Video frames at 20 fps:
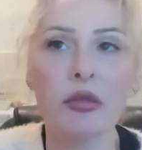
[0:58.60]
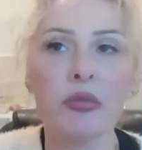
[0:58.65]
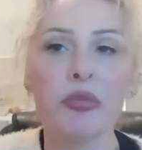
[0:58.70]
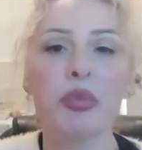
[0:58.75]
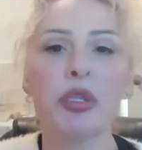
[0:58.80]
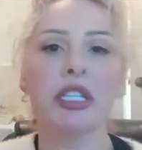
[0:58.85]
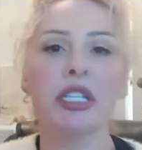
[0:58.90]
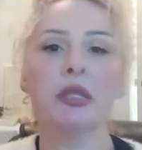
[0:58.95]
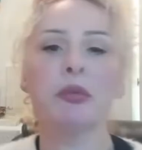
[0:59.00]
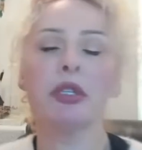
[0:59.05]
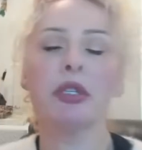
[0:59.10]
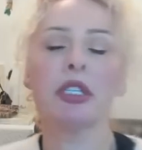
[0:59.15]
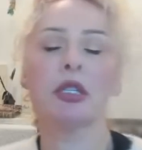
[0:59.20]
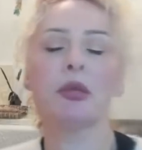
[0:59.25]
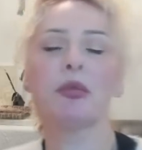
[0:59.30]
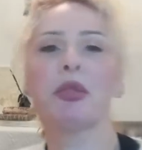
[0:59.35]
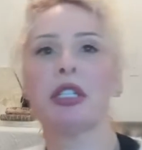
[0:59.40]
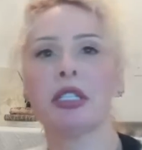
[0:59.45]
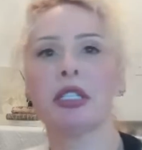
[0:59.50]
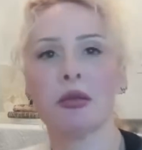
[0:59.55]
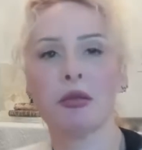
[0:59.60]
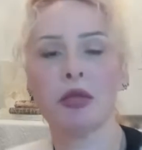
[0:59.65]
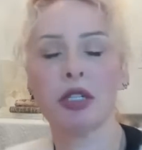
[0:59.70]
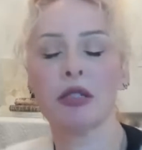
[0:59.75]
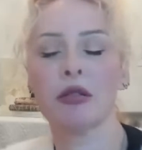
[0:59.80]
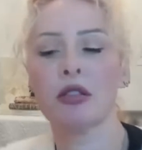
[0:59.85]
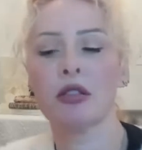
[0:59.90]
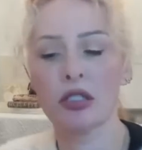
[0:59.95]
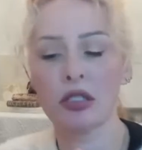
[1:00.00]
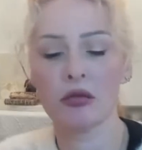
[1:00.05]
Please, I'm going
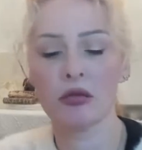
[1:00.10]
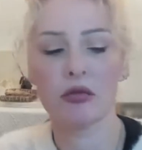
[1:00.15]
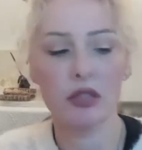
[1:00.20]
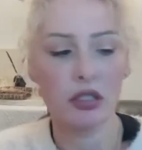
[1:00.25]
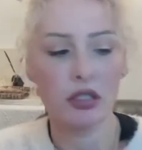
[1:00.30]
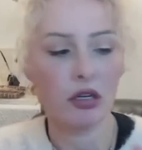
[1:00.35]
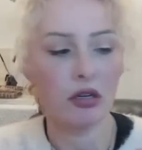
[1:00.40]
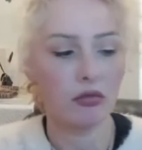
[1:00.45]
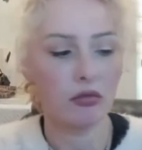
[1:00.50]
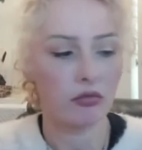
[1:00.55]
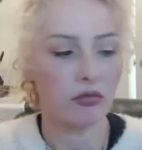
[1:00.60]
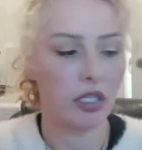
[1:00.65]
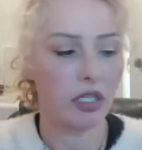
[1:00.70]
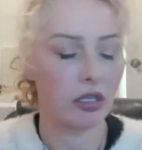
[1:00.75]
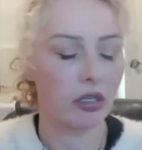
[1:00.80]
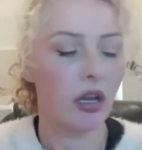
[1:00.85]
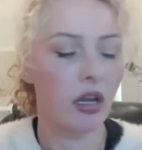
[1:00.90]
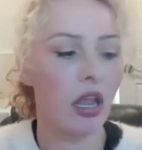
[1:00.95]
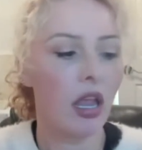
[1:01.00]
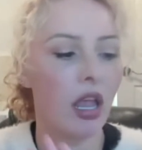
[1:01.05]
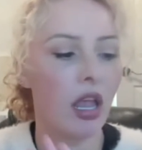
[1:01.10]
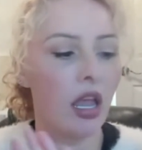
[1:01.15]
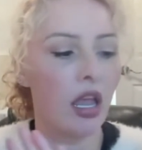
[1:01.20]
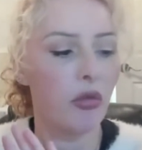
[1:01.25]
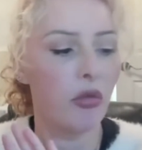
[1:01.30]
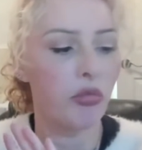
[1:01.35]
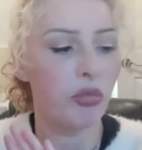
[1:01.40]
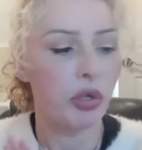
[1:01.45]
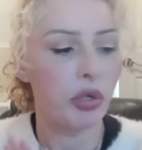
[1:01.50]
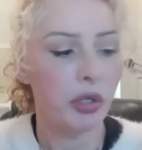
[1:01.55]
to just start here.
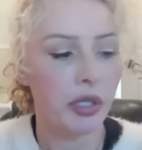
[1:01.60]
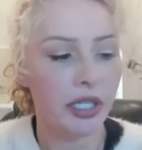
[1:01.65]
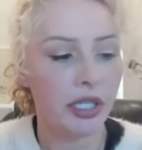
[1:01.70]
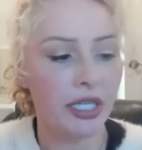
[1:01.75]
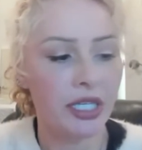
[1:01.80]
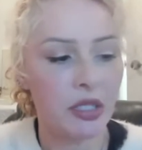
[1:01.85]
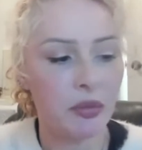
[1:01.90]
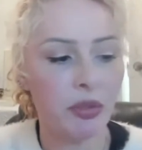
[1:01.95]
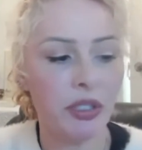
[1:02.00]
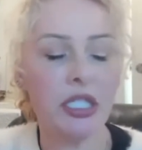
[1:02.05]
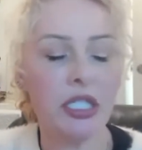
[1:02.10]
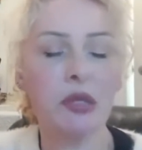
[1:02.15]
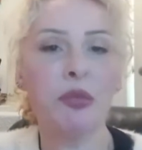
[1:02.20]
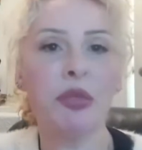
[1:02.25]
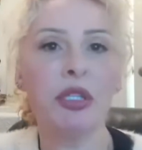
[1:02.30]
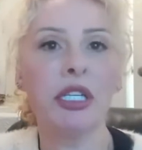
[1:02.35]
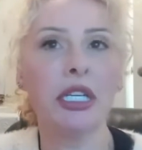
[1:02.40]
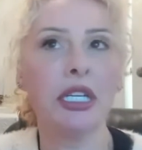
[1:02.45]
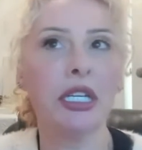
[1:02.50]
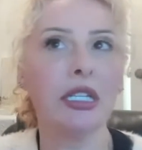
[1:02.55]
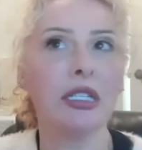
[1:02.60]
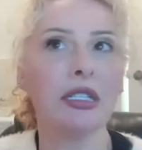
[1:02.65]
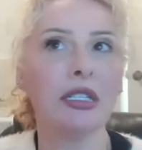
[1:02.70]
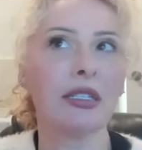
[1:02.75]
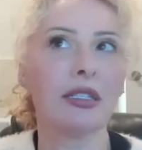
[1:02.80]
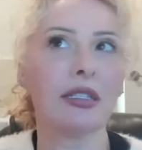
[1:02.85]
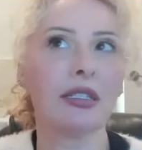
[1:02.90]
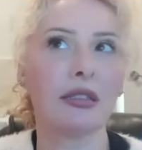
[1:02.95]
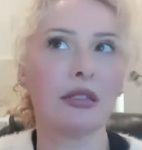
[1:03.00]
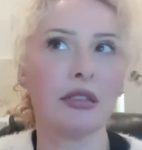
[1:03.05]

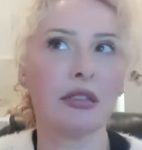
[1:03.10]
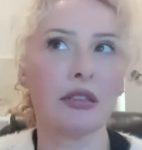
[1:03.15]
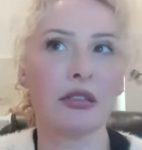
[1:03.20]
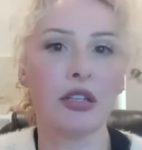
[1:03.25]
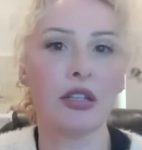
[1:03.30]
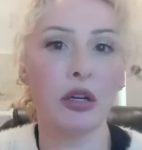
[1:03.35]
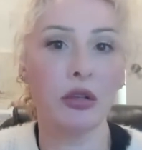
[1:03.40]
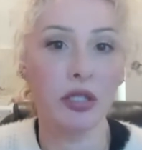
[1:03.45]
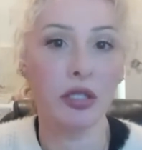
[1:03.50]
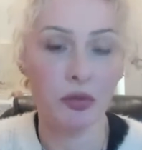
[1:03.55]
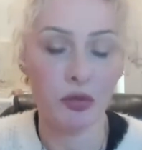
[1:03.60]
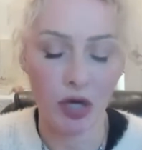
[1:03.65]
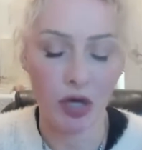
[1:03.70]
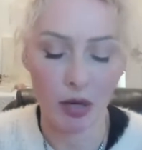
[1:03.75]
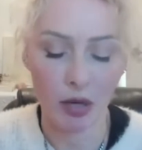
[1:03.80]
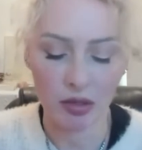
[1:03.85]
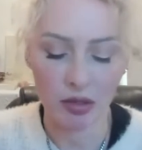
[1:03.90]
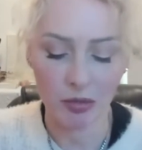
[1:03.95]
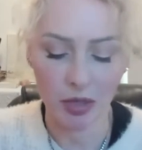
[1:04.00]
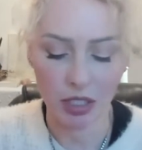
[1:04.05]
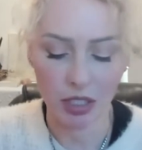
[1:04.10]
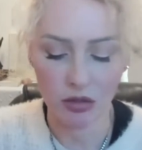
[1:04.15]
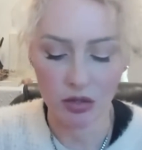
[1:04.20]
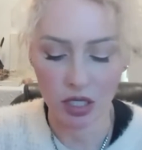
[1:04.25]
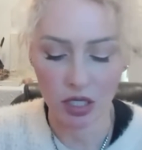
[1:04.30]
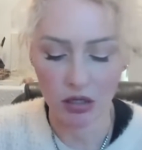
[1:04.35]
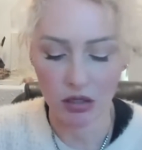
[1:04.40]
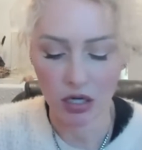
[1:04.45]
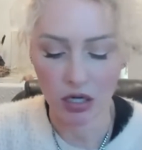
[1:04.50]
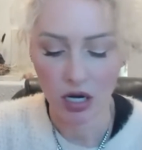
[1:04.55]
Please go subscribe to my
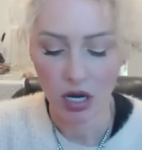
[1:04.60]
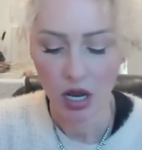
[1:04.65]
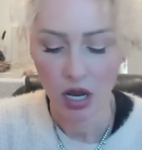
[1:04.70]
newsletter.